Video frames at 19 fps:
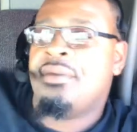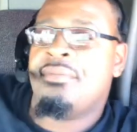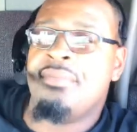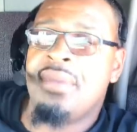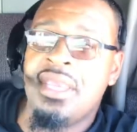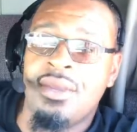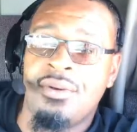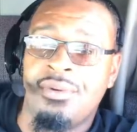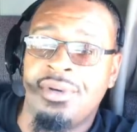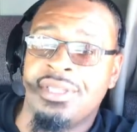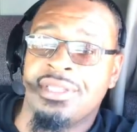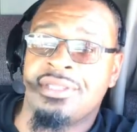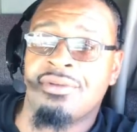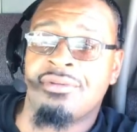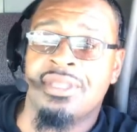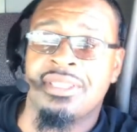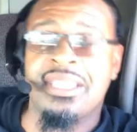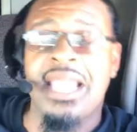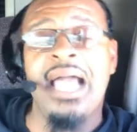be it was
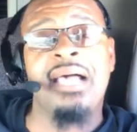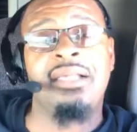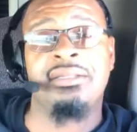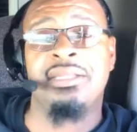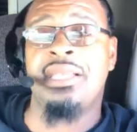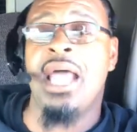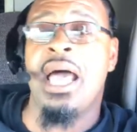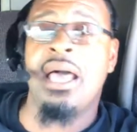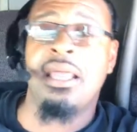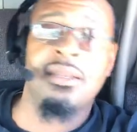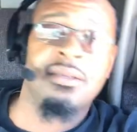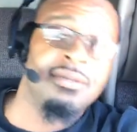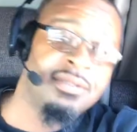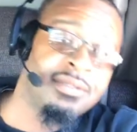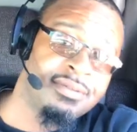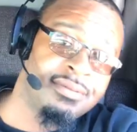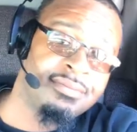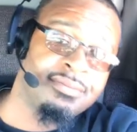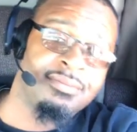
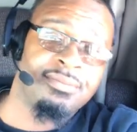$3,000.